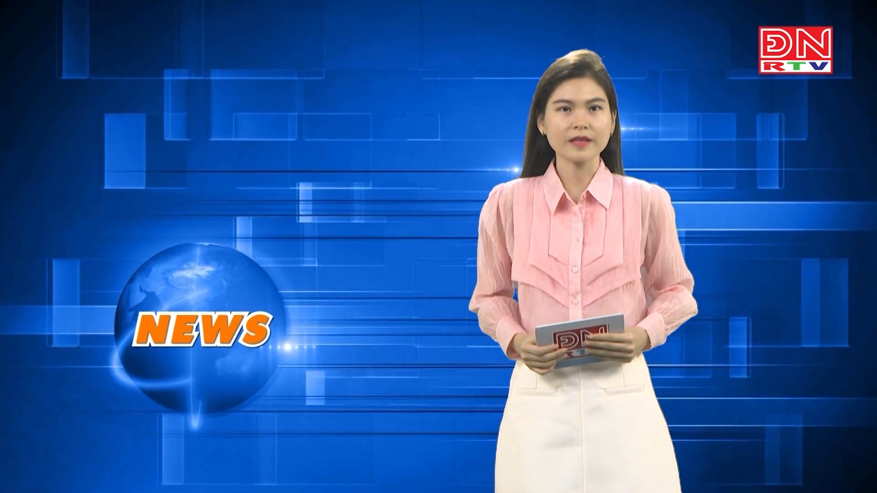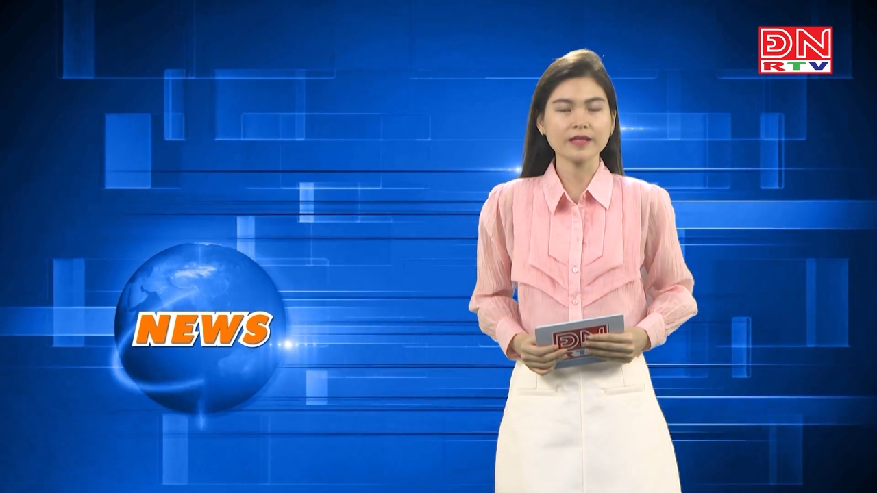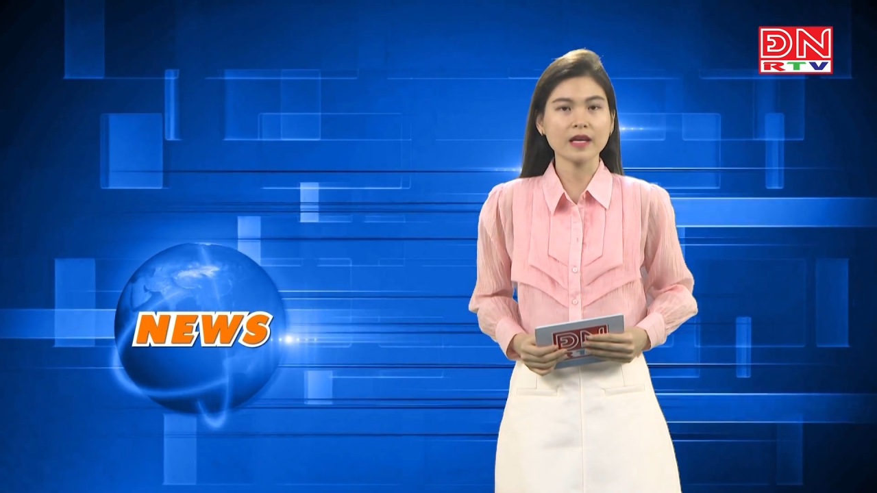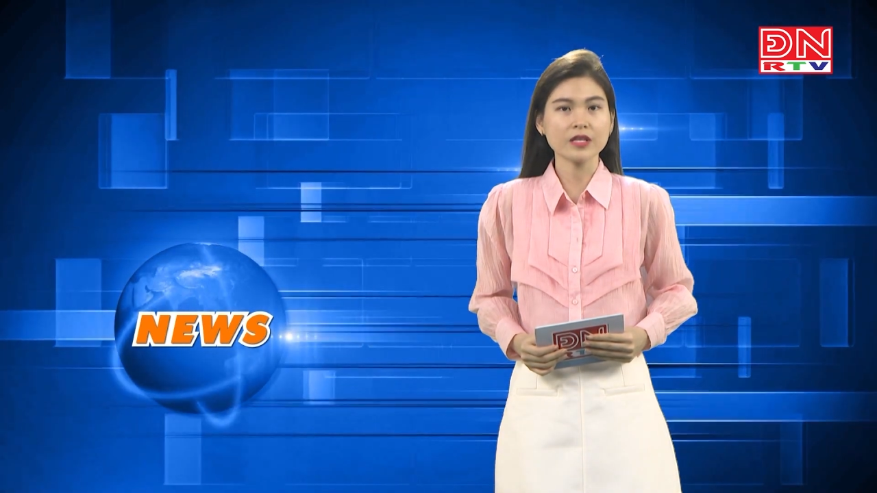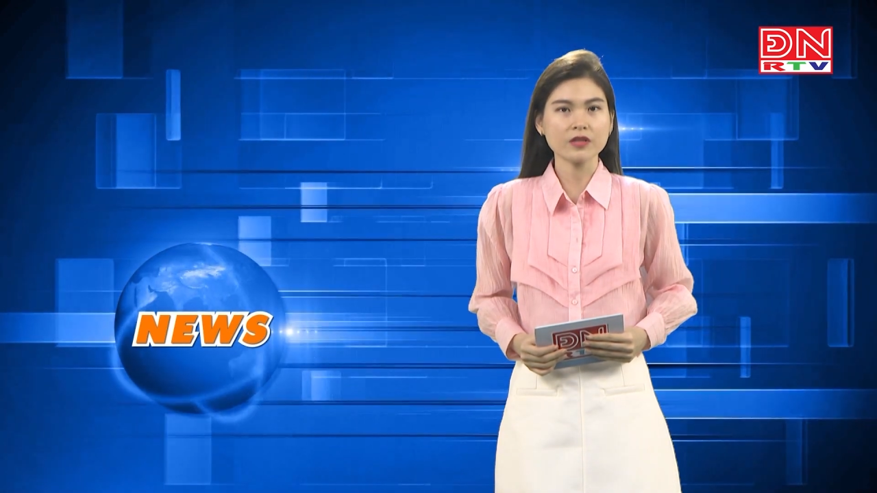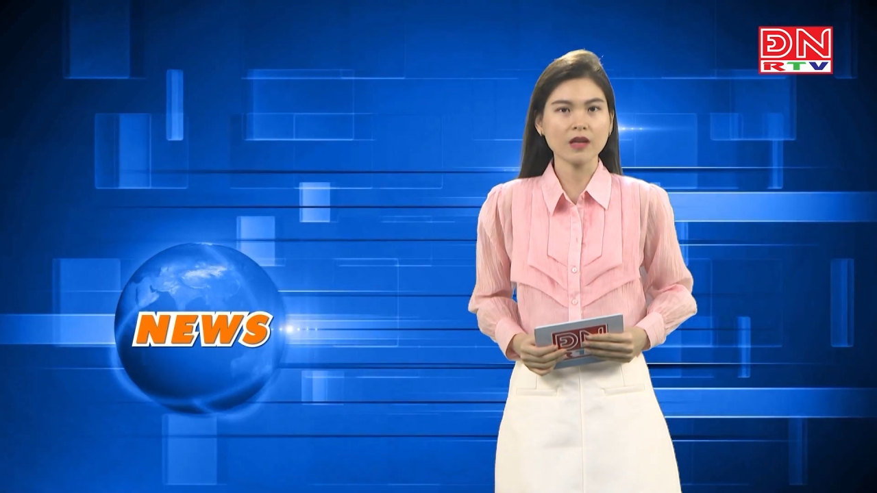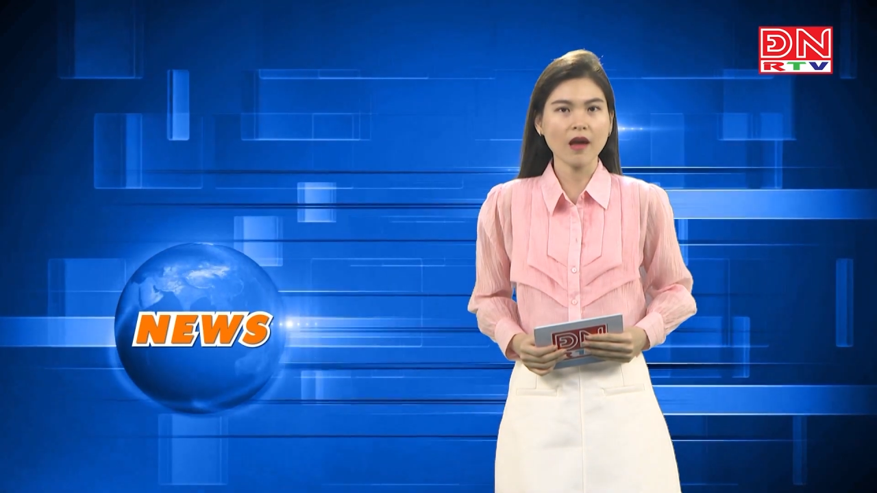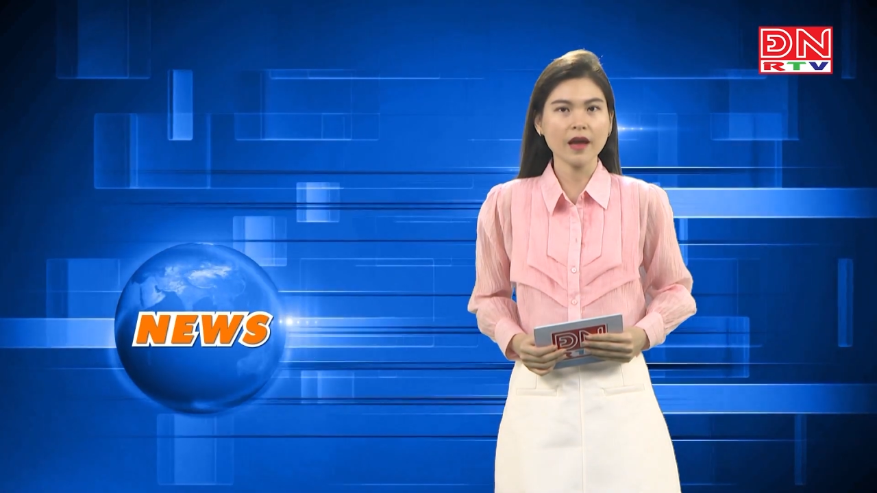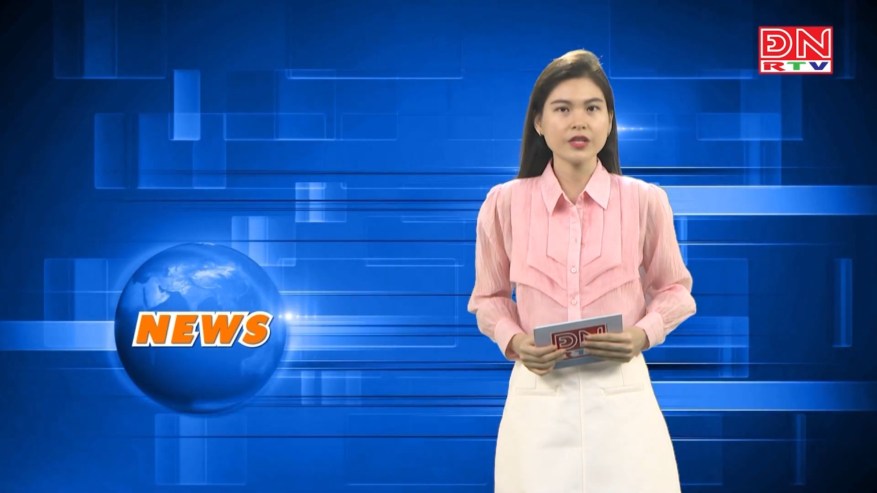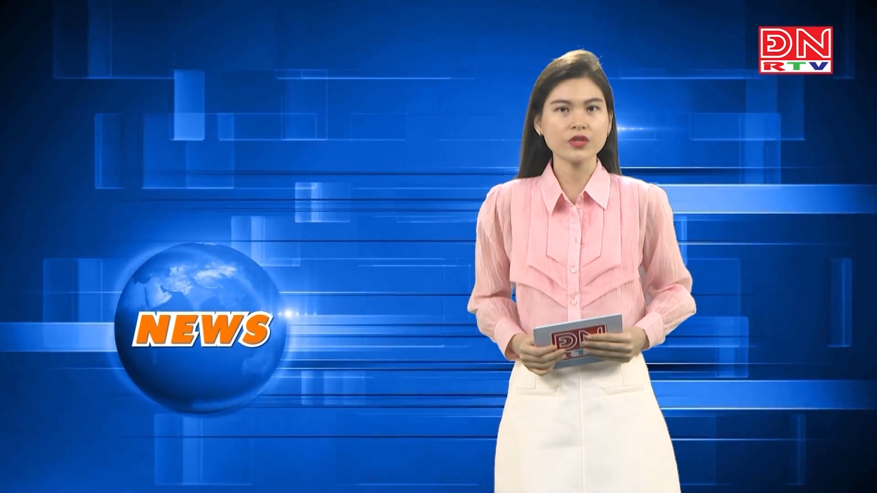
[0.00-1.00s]
satellite
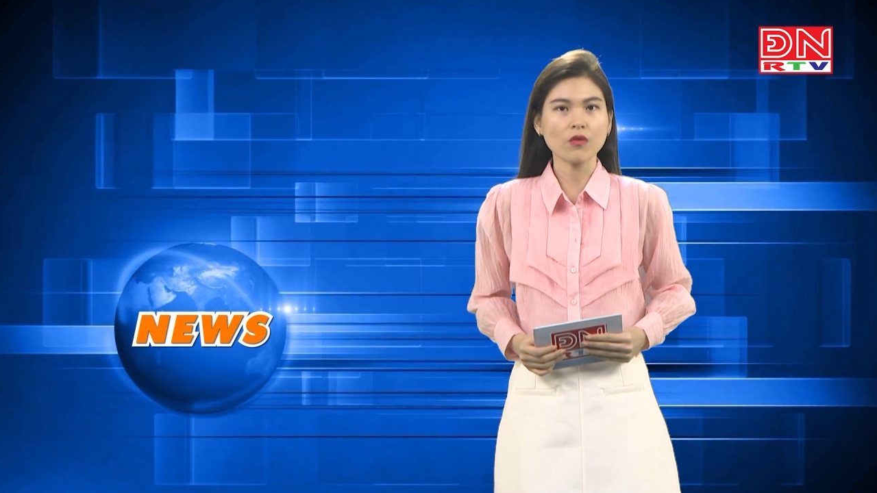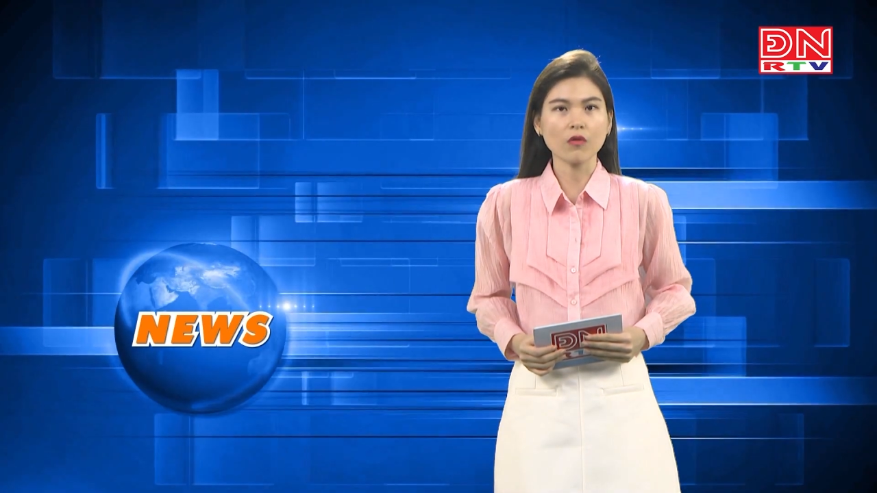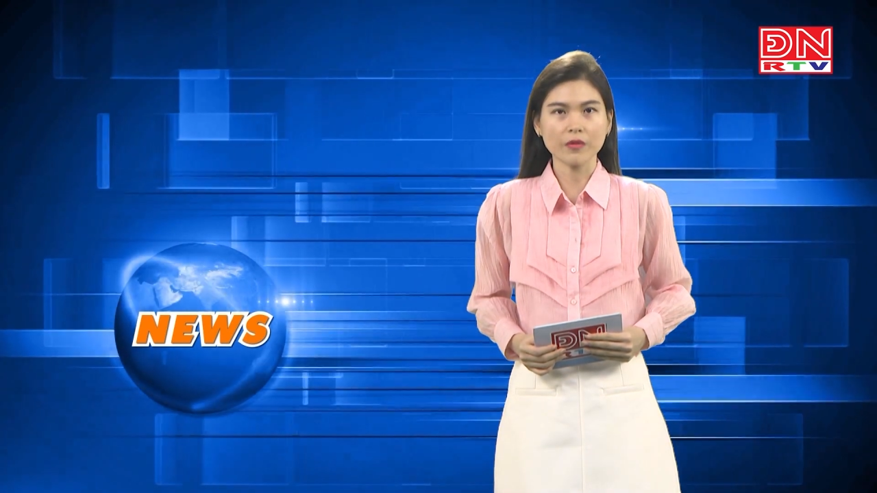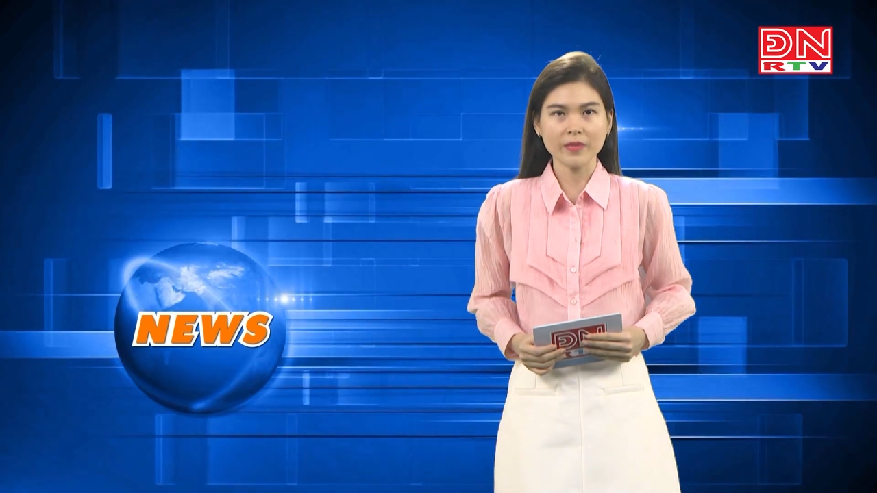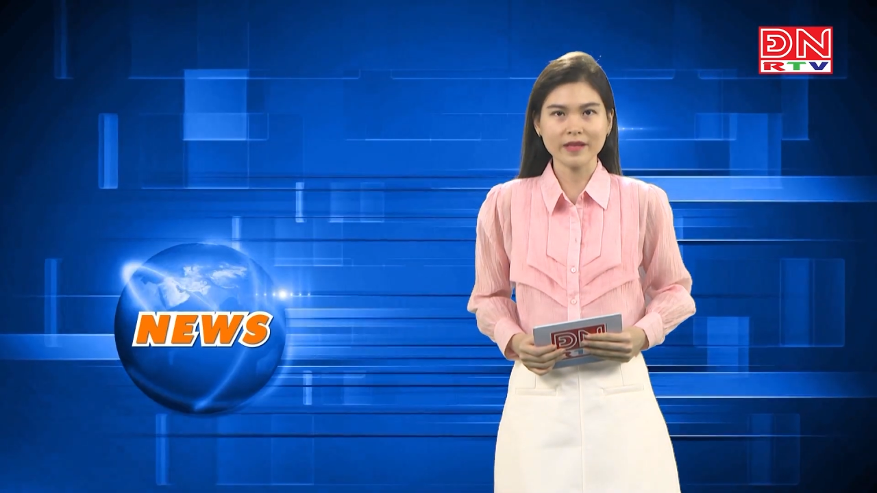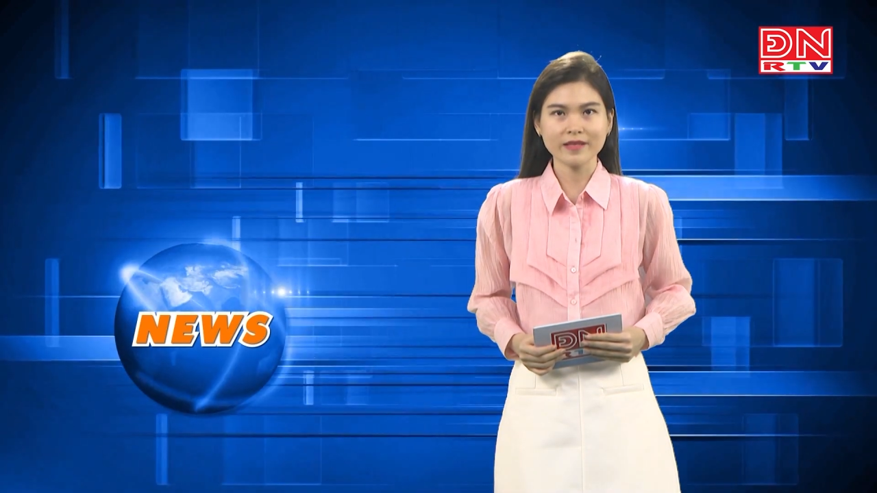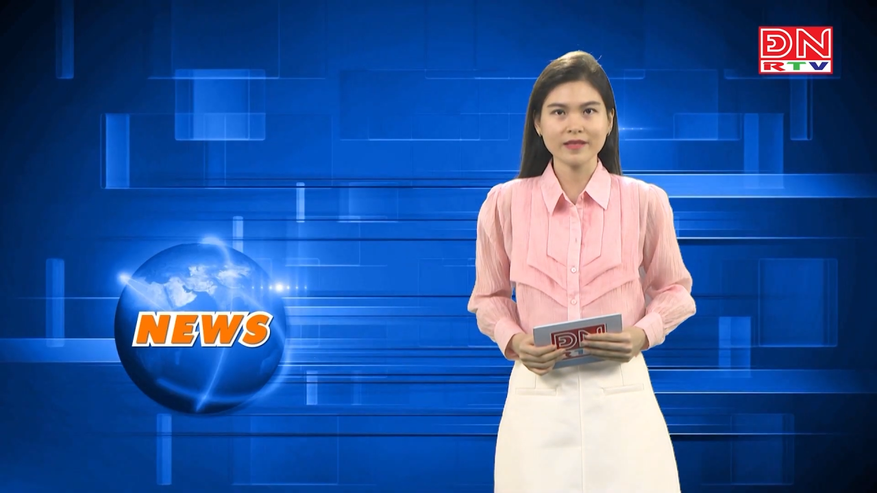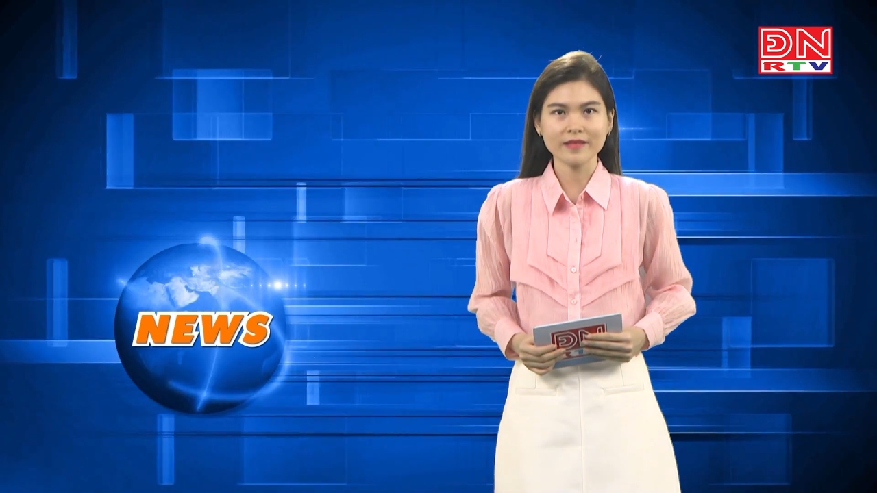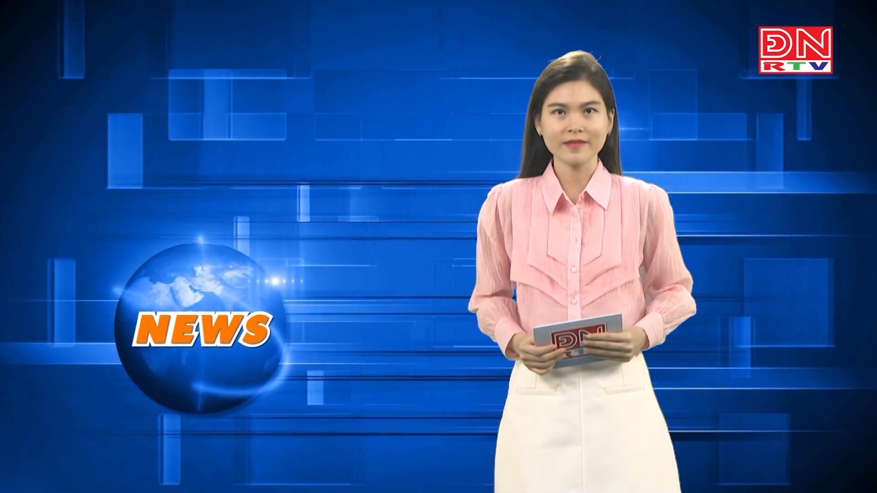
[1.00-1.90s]
into orbit.